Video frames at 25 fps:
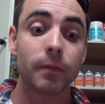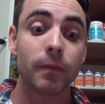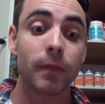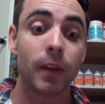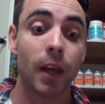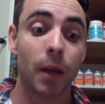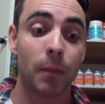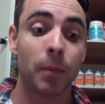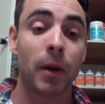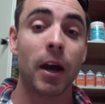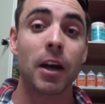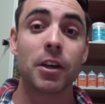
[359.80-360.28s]

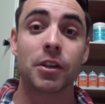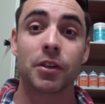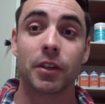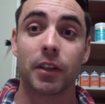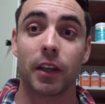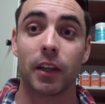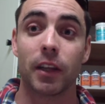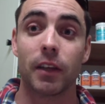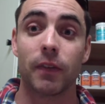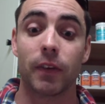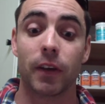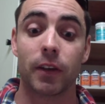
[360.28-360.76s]
and partially
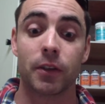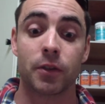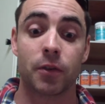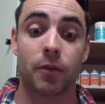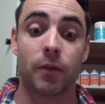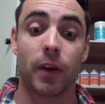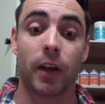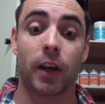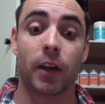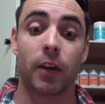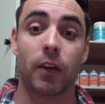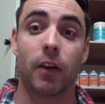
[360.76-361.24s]
the liver, to
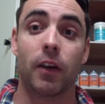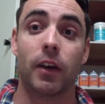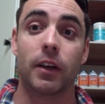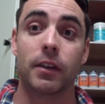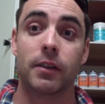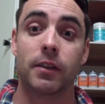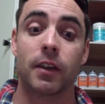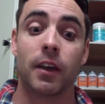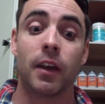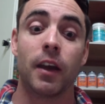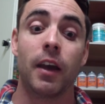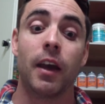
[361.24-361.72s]

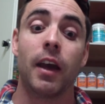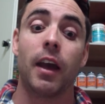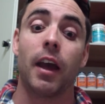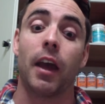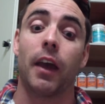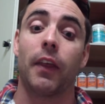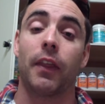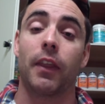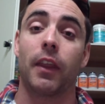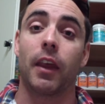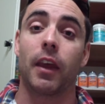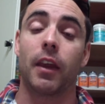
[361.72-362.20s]
recognize
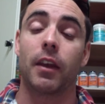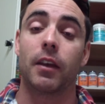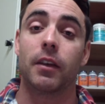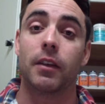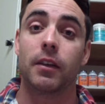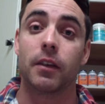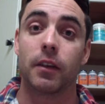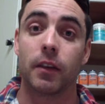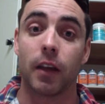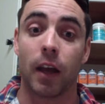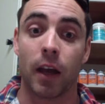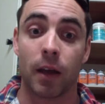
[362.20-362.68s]
and
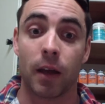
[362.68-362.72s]
then